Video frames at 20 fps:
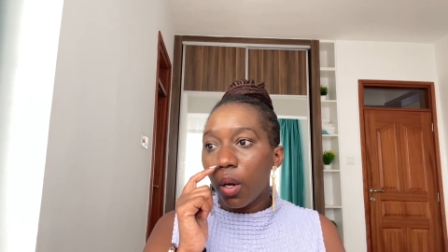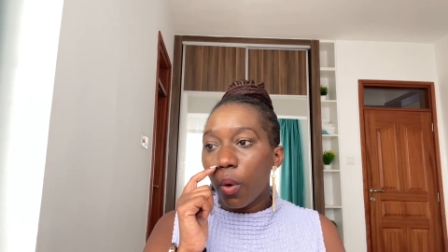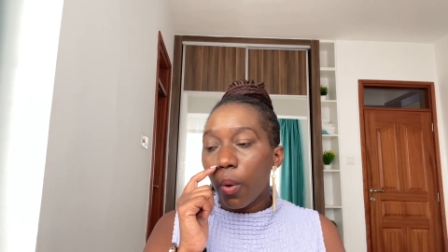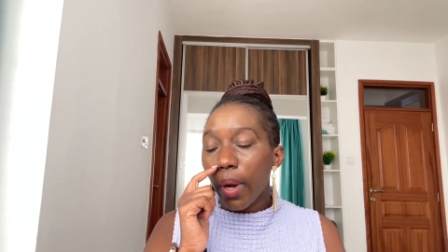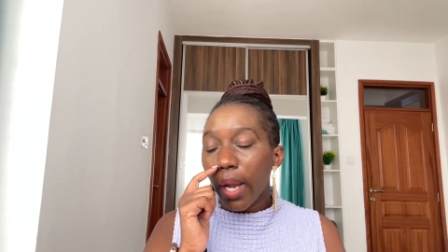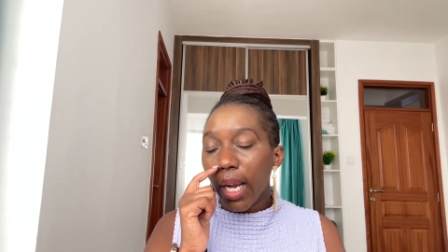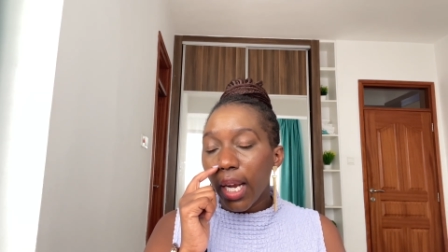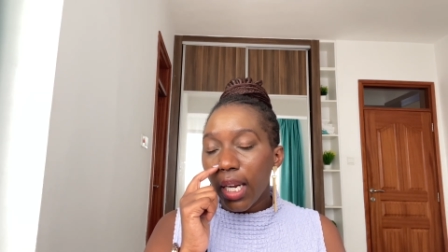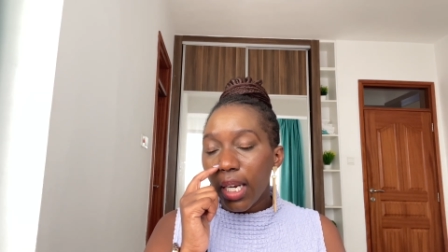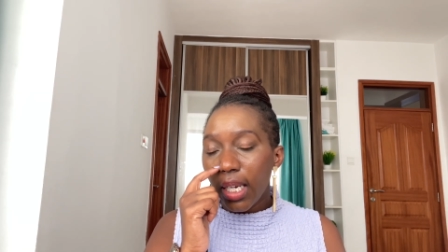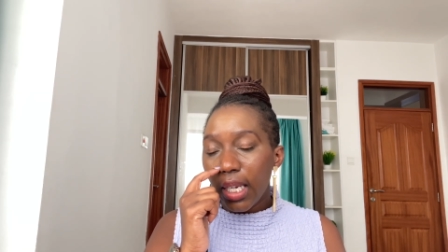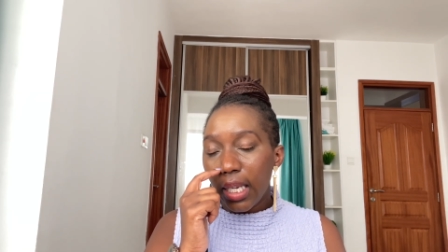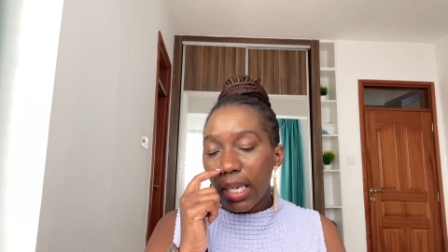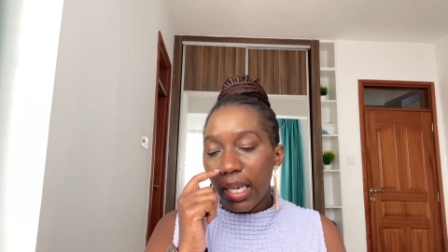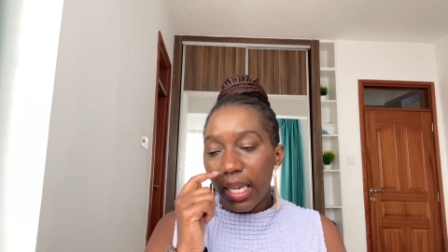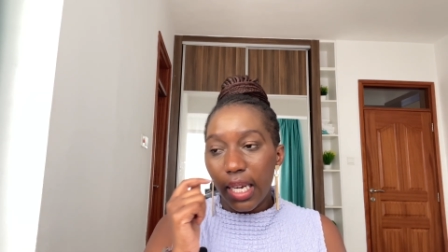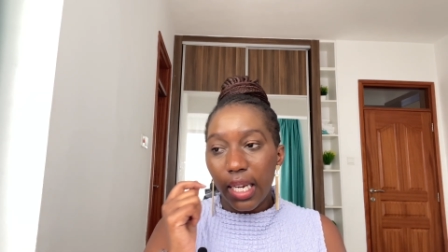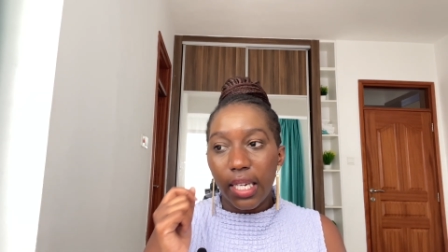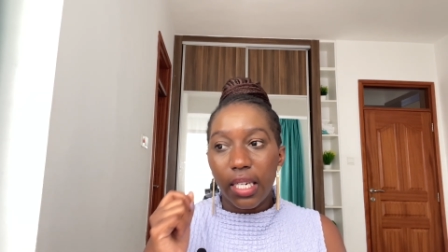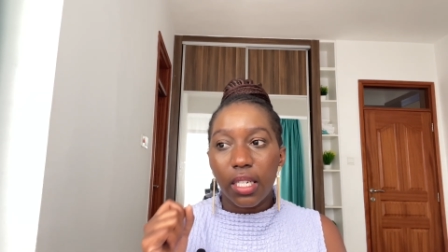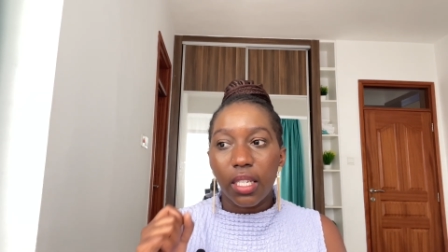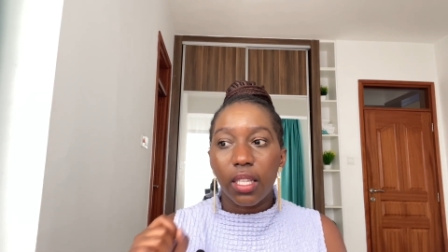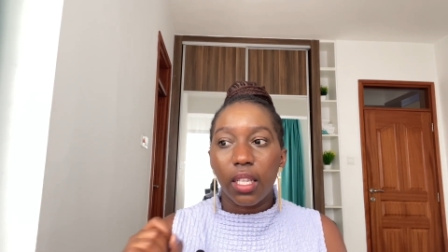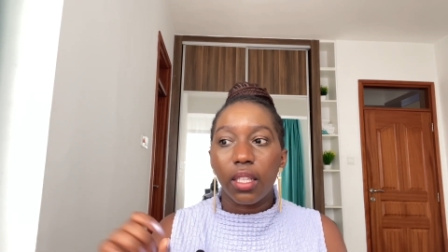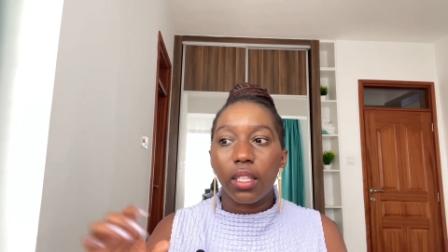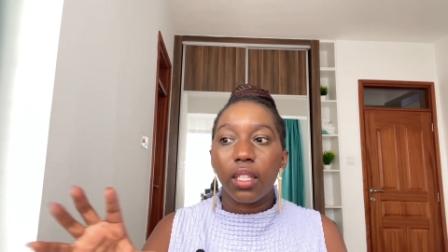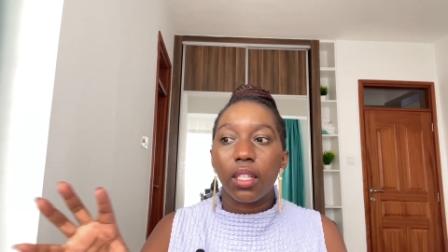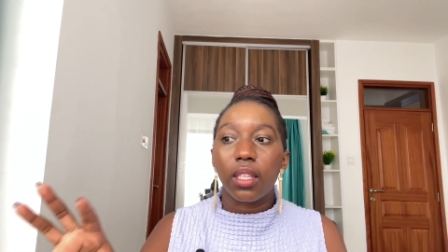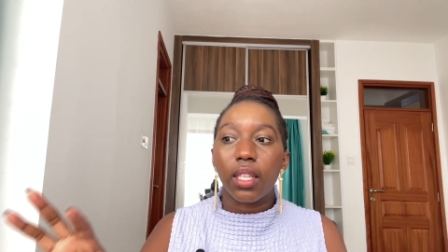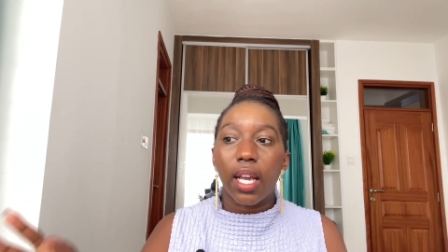quickly learned
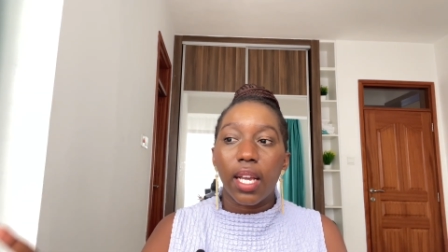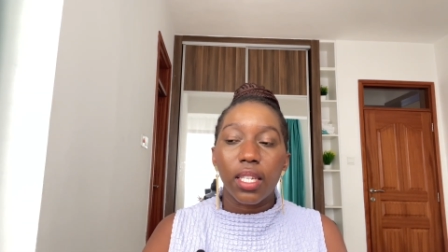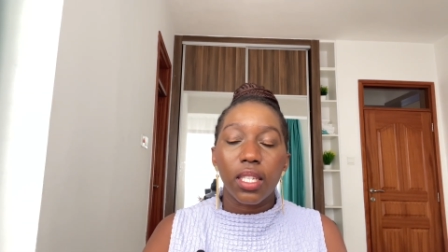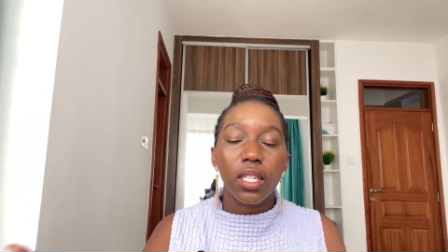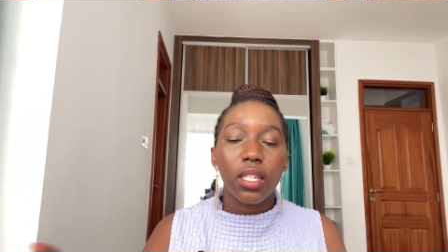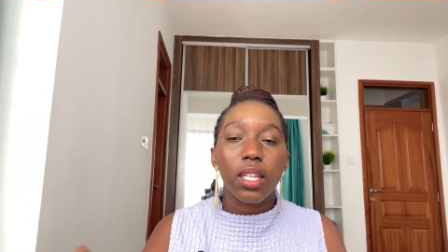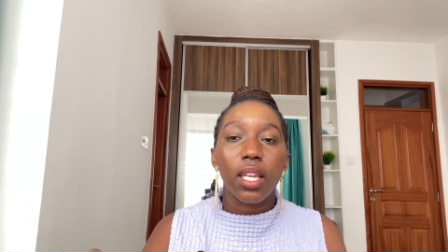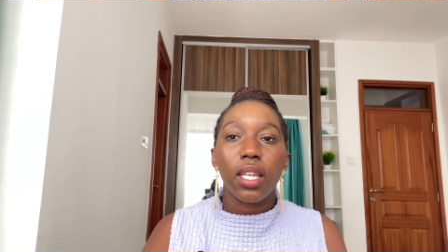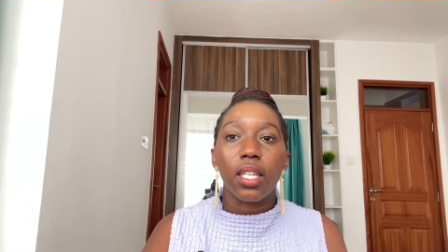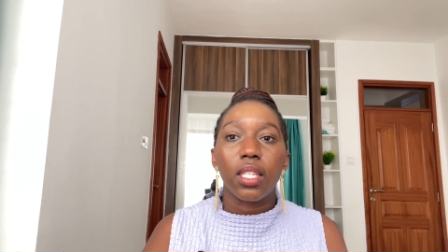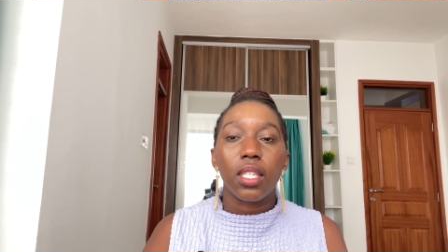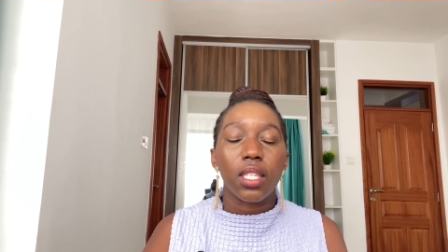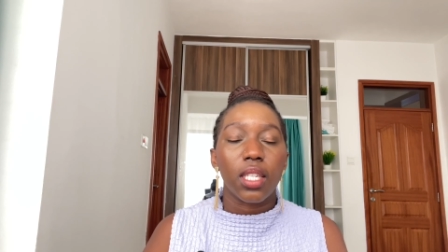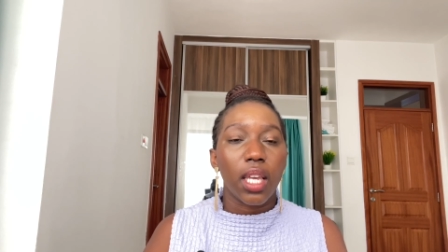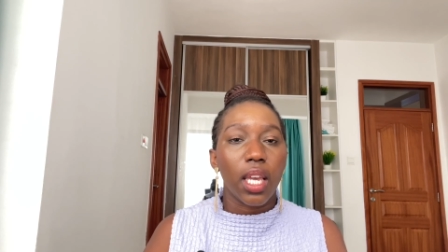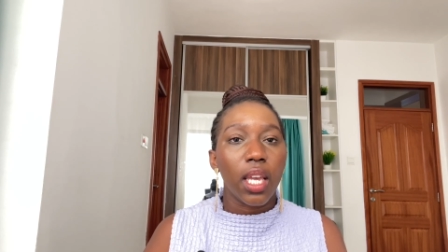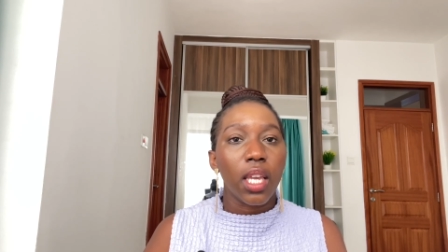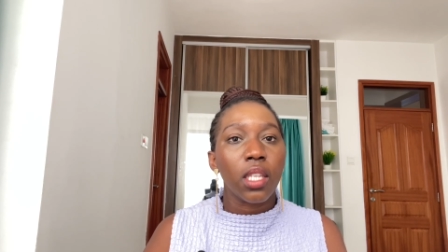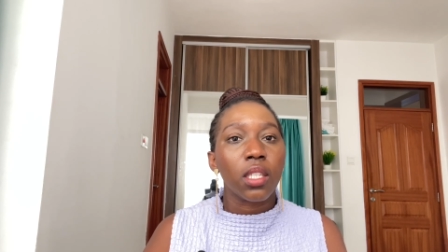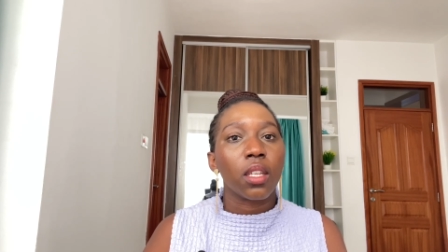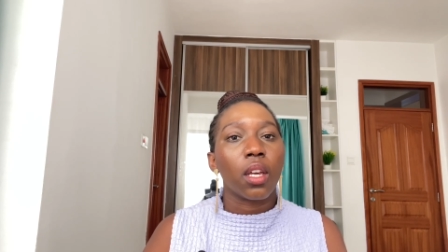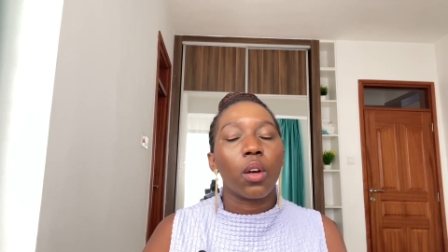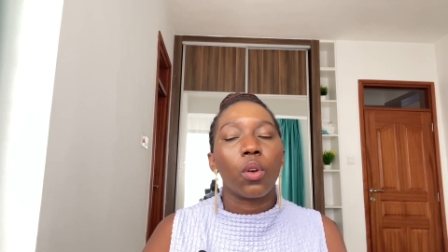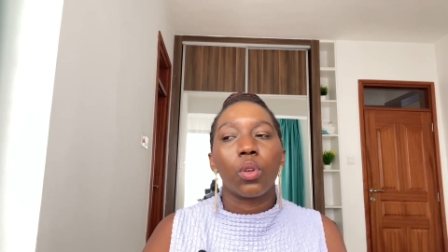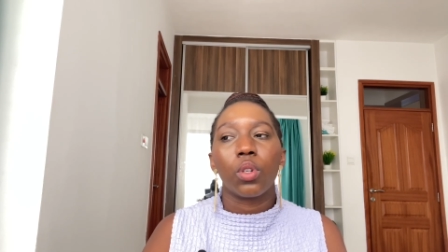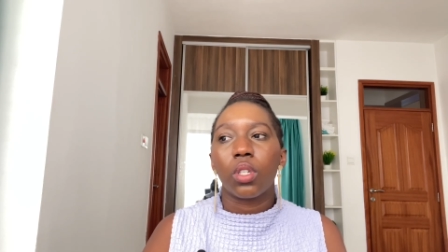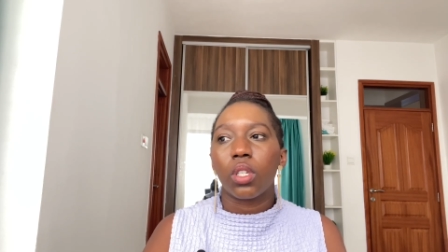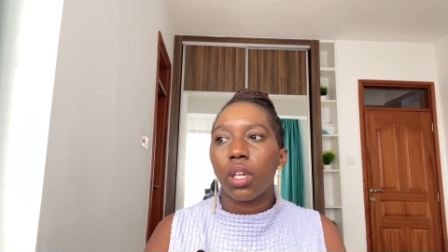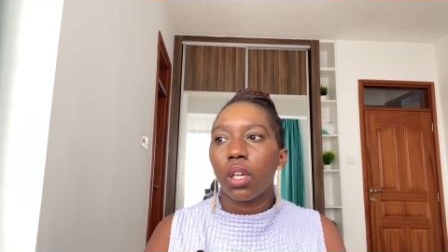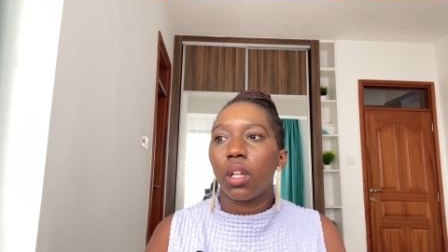that the thirty-day stays at
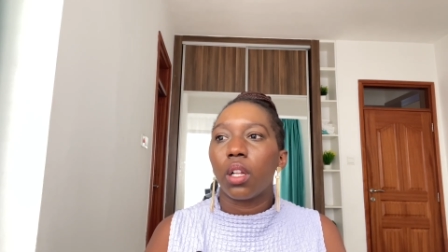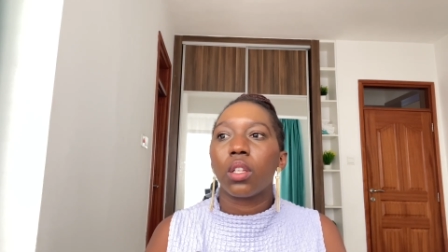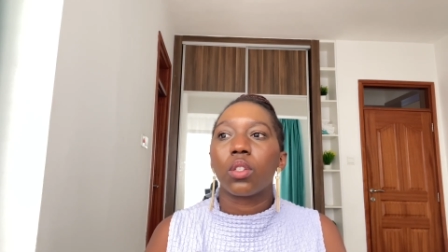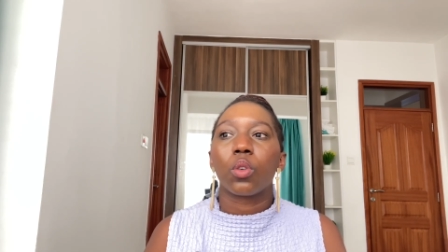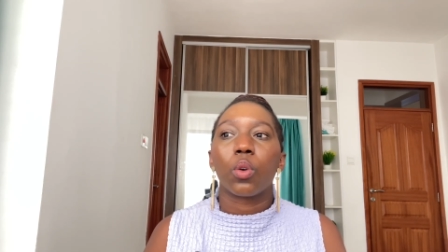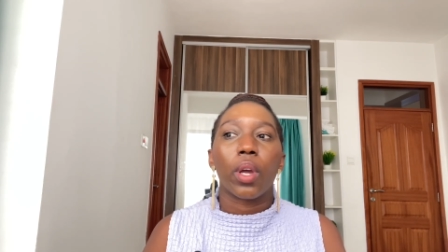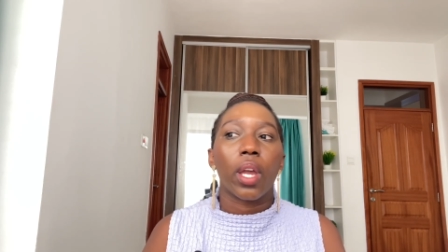hotels or